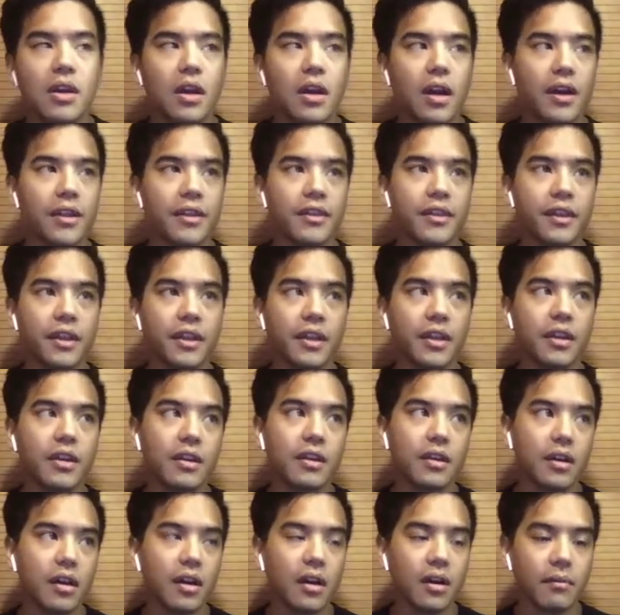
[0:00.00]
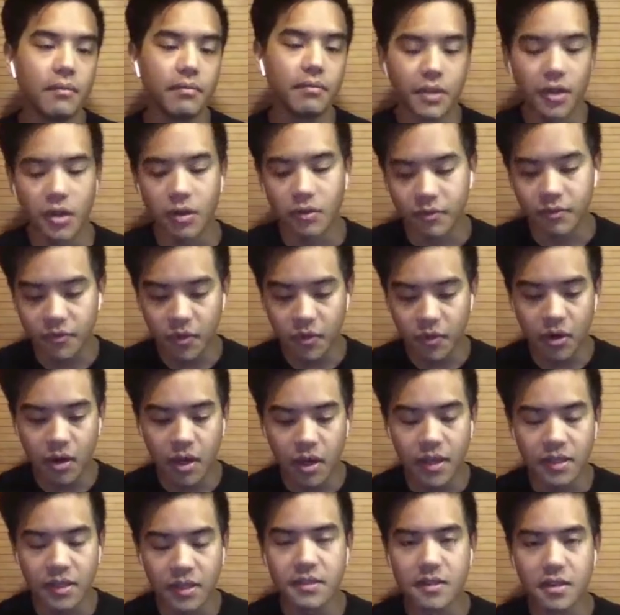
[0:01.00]
I think um, you know for
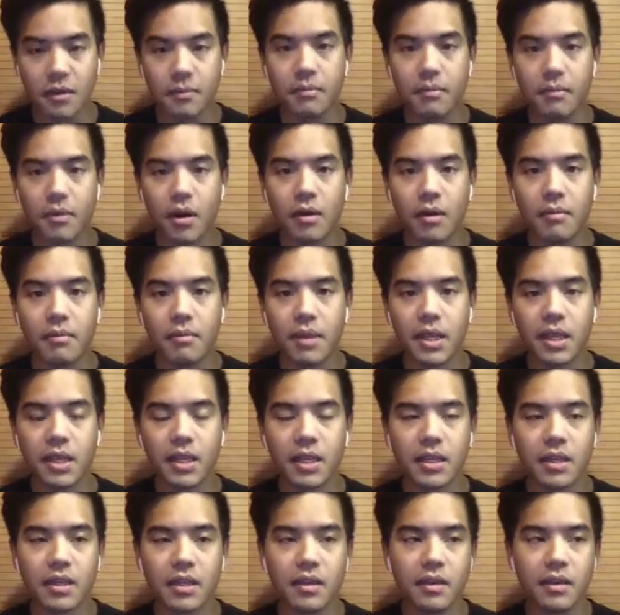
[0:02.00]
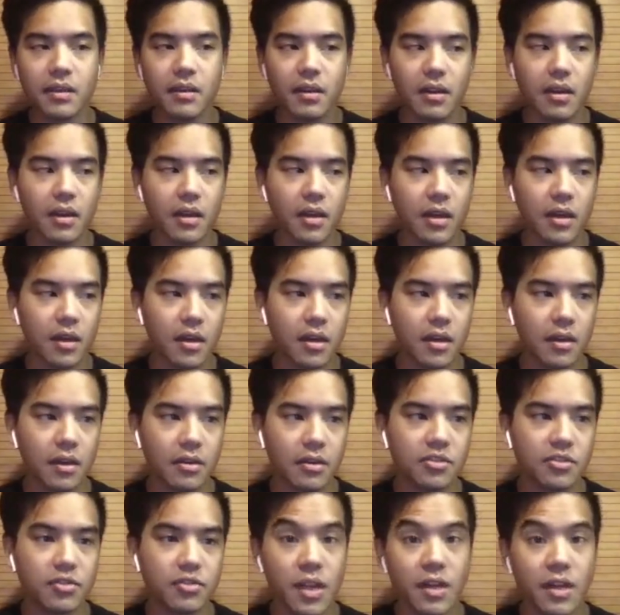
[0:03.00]
us our, our main uh,
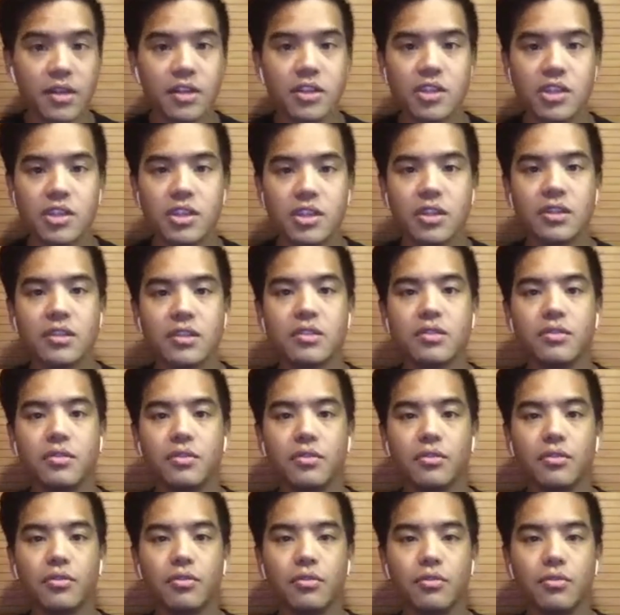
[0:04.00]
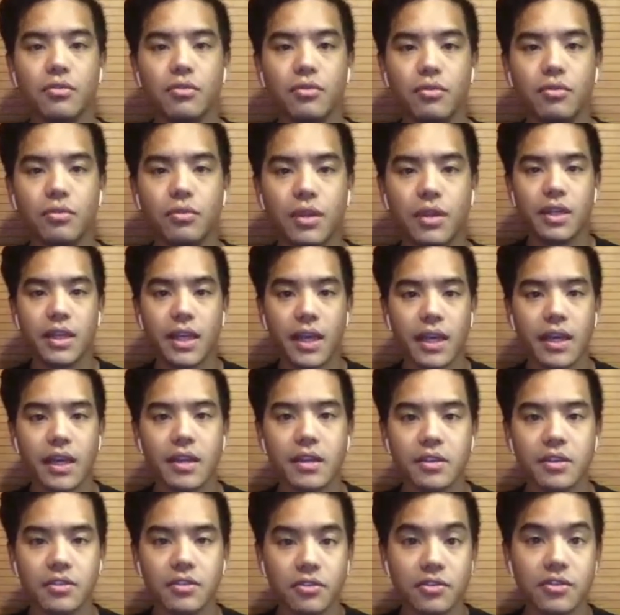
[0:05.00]
strategy to get
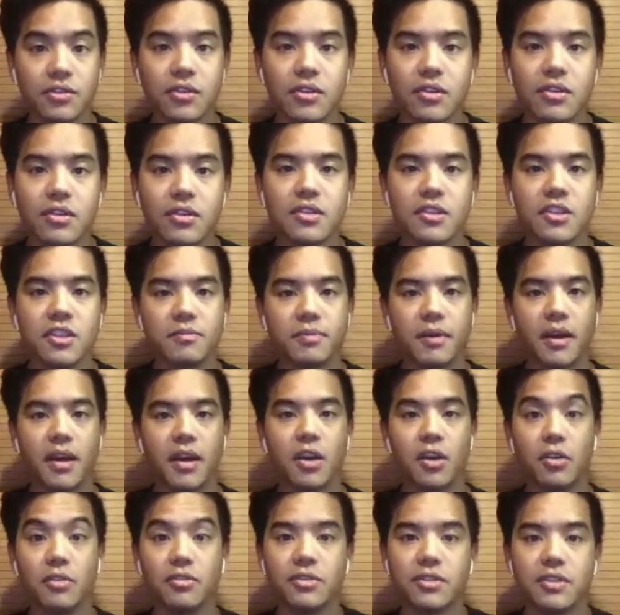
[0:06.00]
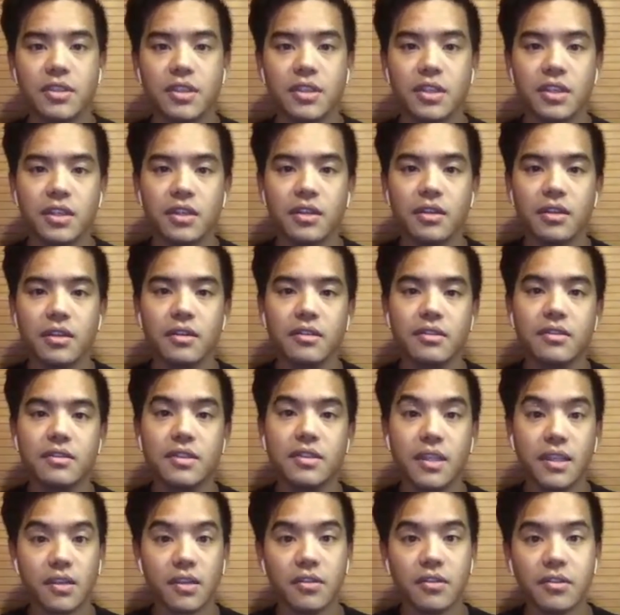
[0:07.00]
users is by hosting
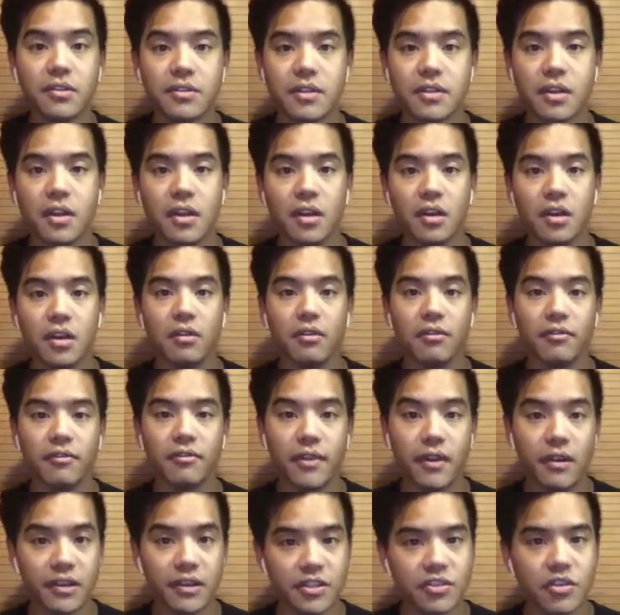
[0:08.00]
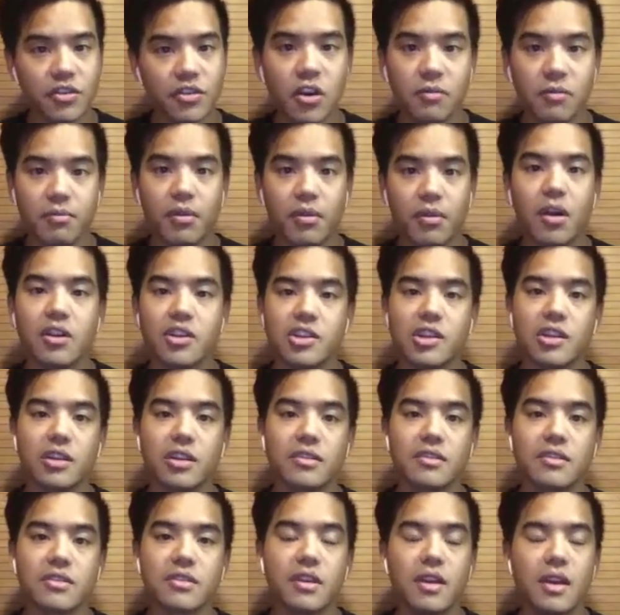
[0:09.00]
sales of very strong
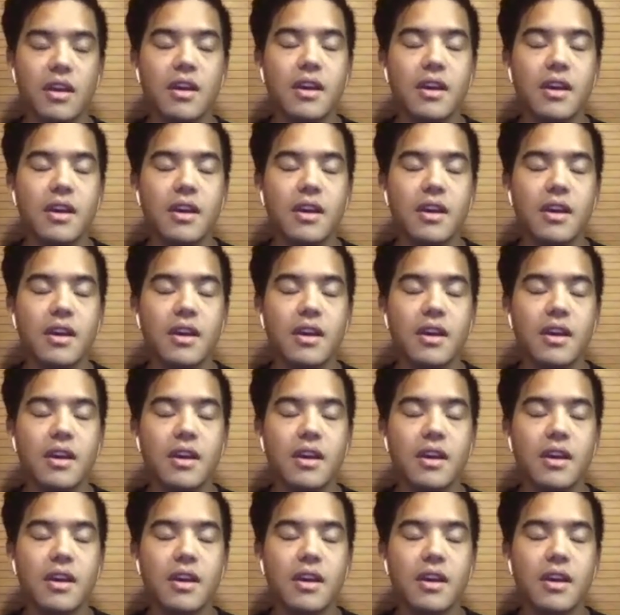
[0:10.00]
projects.